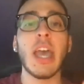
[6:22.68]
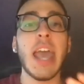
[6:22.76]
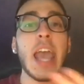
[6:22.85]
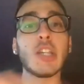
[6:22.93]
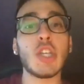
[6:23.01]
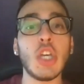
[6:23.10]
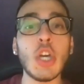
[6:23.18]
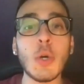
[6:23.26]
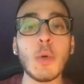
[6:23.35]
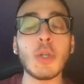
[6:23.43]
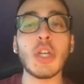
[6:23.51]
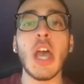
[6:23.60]
is
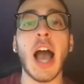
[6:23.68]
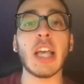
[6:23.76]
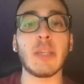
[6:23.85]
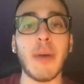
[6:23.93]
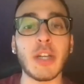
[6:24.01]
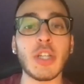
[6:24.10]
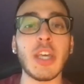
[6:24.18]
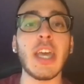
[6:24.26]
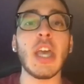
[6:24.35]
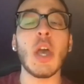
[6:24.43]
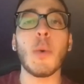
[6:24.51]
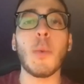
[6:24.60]
huge, especially
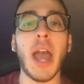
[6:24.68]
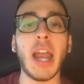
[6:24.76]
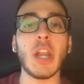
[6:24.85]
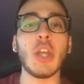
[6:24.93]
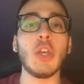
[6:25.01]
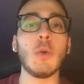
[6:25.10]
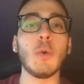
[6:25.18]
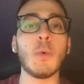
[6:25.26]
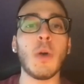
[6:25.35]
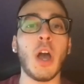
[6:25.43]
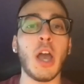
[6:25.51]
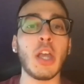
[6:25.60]
when
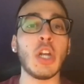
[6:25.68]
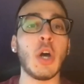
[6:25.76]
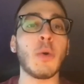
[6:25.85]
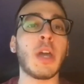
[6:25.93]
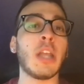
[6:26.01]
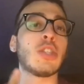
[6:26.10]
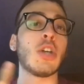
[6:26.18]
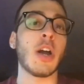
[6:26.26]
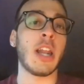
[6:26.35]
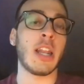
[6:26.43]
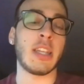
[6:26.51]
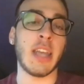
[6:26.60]
you know, can start
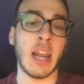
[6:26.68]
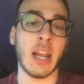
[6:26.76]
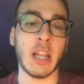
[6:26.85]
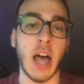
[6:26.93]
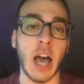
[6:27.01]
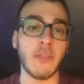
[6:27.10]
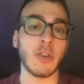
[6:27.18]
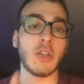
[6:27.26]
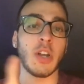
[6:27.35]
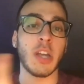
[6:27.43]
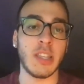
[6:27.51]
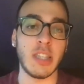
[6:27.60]
at 10 o'clock versus
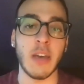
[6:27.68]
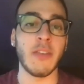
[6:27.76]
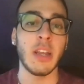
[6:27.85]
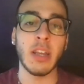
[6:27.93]
starting at 7.